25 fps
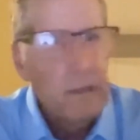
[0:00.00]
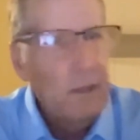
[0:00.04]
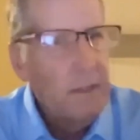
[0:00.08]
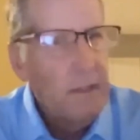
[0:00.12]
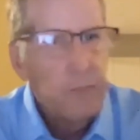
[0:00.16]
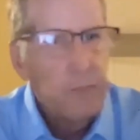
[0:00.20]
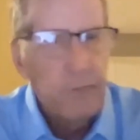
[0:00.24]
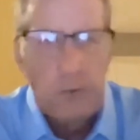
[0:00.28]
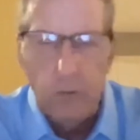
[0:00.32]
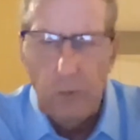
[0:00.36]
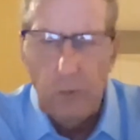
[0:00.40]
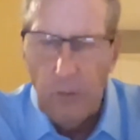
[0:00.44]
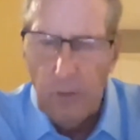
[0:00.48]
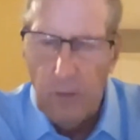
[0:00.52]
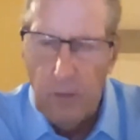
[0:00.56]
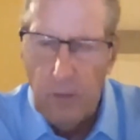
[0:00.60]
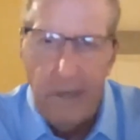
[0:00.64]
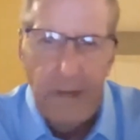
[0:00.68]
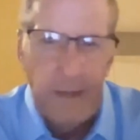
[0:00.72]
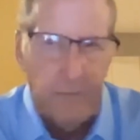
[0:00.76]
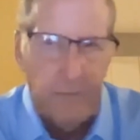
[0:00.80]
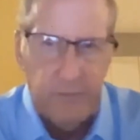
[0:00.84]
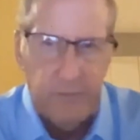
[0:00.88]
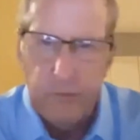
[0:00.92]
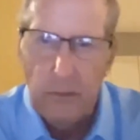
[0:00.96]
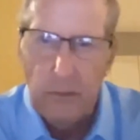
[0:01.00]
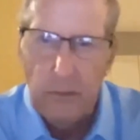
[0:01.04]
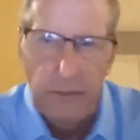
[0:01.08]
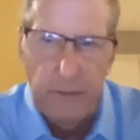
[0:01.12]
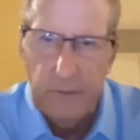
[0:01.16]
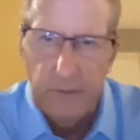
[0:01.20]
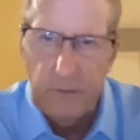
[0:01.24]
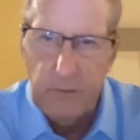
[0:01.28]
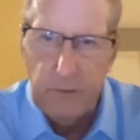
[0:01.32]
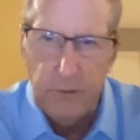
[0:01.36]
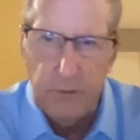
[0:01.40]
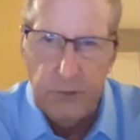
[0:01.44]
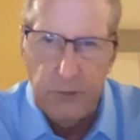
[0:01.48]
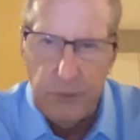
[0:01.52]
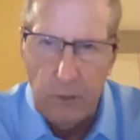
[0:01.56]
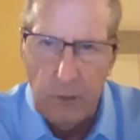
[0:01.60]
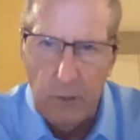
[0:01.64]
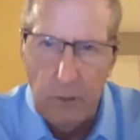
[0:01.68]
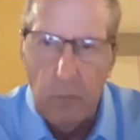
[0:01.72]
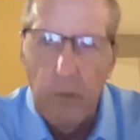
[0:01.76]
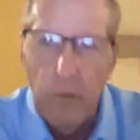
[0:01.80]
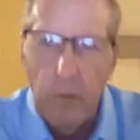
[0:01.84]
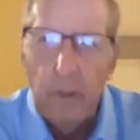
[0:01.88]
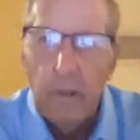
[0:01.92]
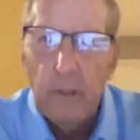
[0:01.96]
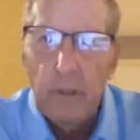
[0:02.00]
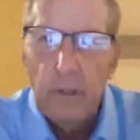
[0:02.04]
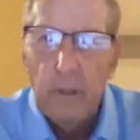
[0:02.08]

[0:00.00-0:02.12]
And there are a lot of studies that show